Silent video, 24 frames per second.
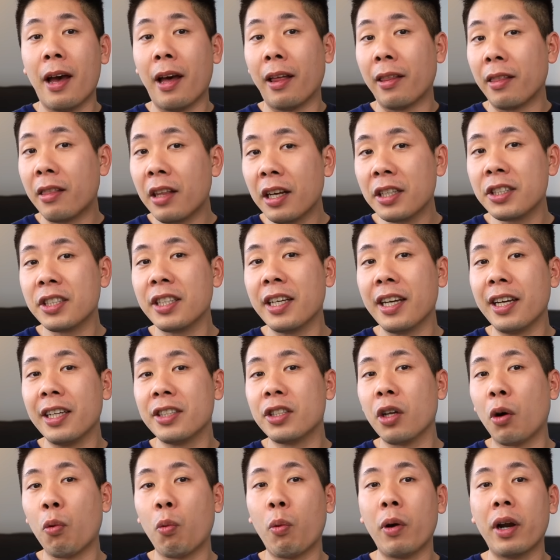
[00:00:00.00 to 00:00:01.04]
and this
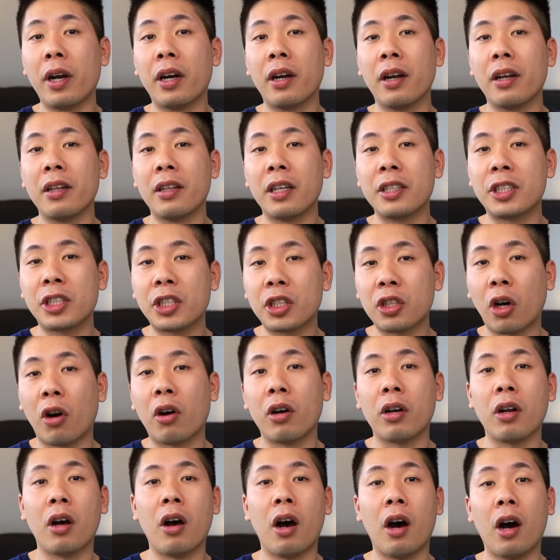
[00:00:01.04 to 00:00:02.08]
is where the
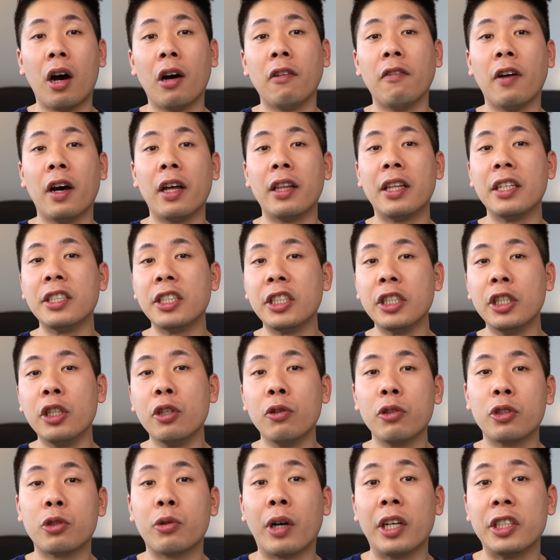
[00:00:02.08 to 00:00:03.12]
start of this
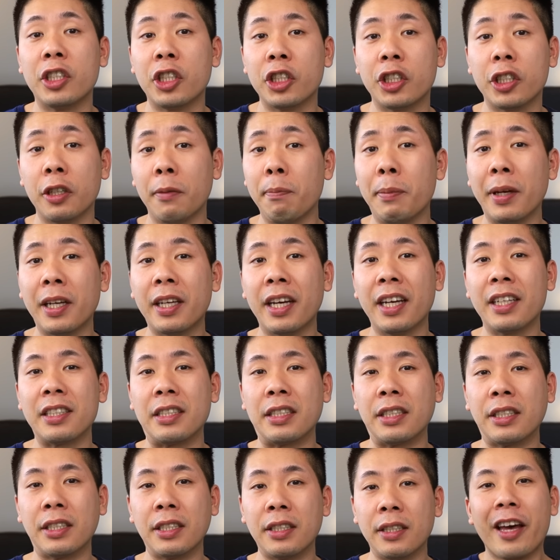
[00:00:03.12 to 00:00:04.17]
new transition
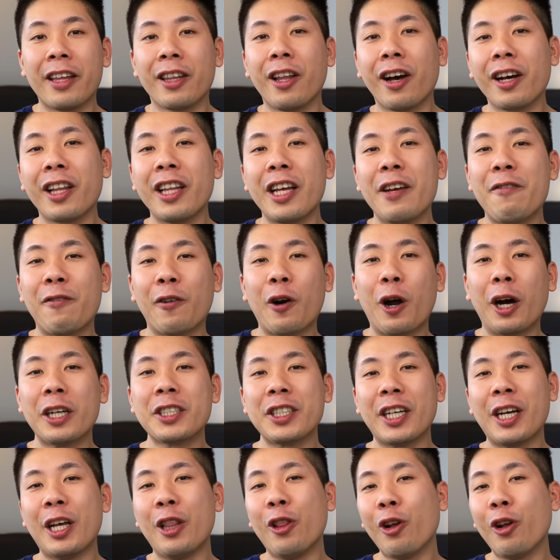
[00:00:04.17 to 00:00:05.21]
begins. And luckily for
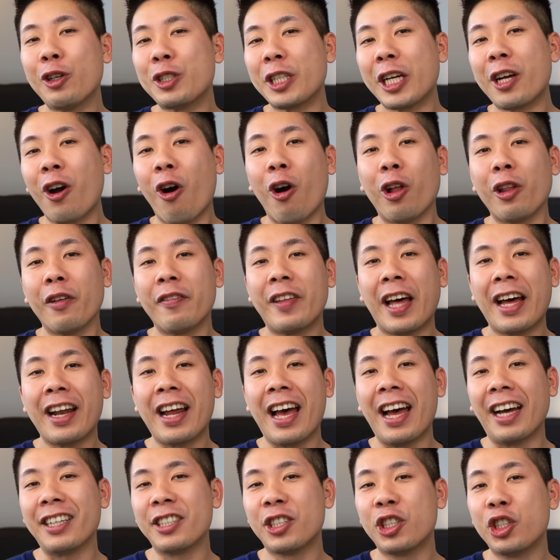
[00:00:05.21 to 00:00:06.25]
us, it looks like all of that
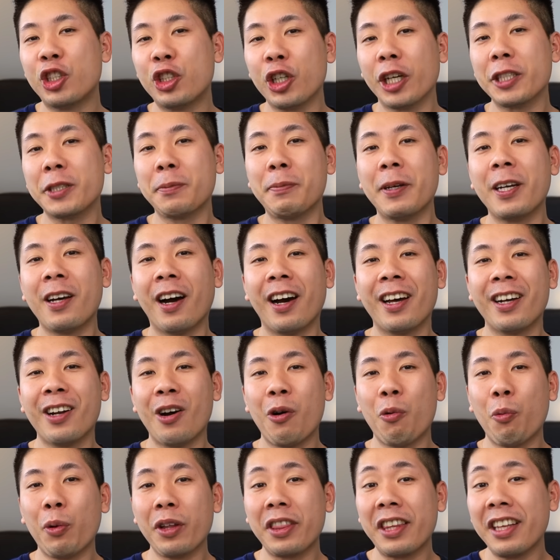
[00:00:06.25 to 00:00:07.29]
has just begun
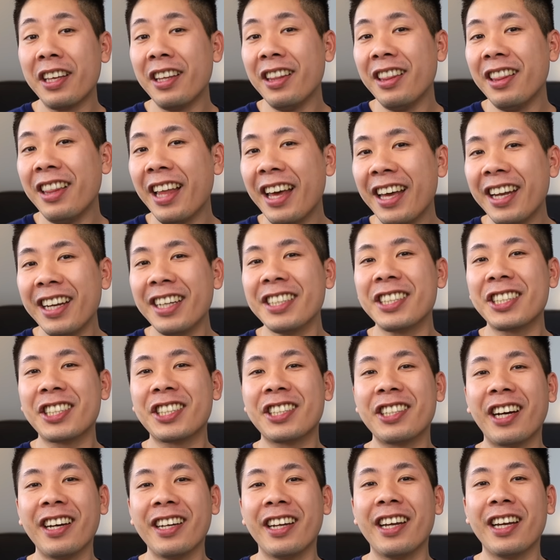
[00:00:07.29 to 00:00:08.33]
with the latest
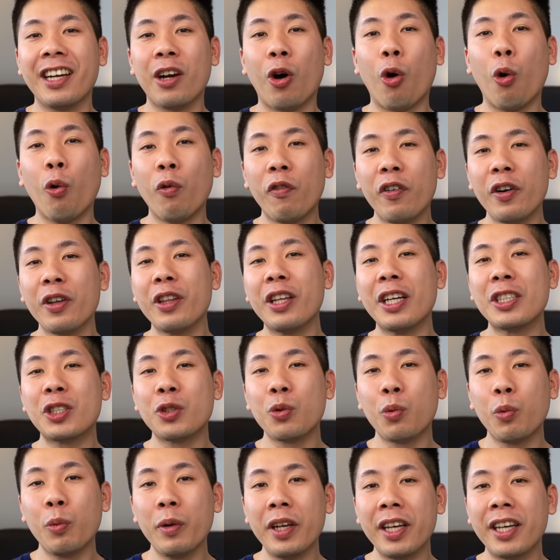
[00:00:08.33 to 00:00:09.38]
sighting over
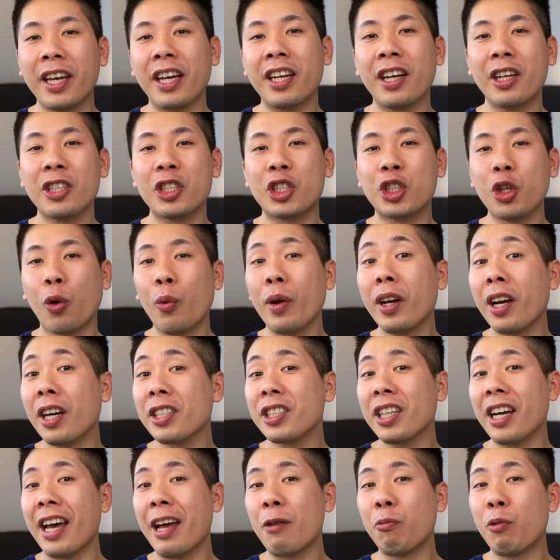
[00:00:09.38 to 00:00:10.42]
this weekend showing
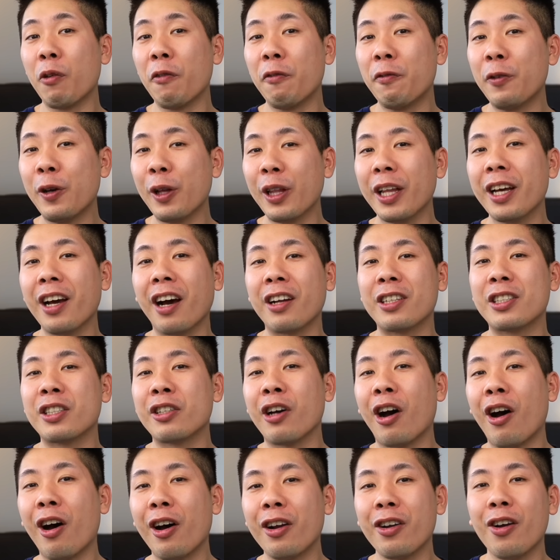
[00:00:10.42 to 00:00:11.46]
us and revealing a
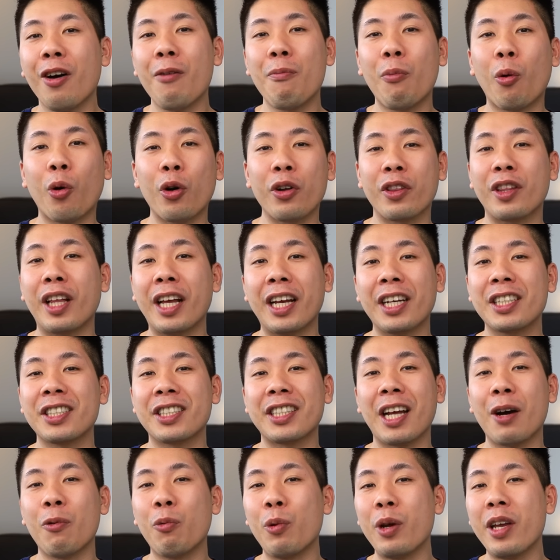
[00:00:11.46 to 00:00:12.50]
ton more
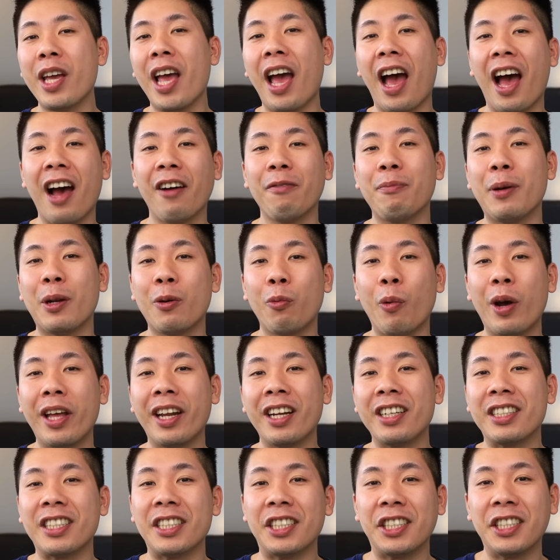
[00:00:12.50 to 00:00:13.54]
things that we have been
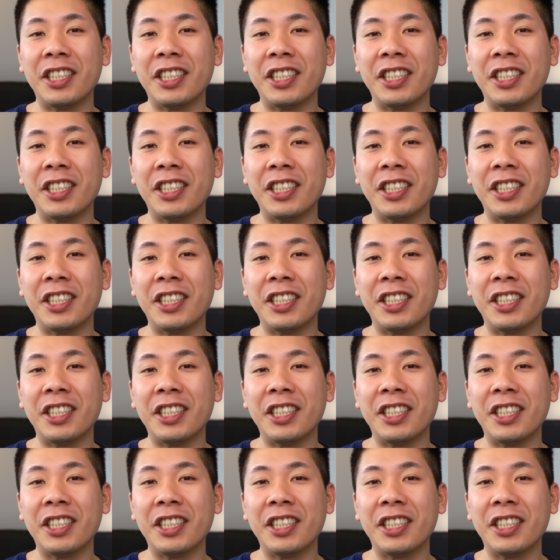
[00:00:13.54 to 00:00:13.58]
waiting to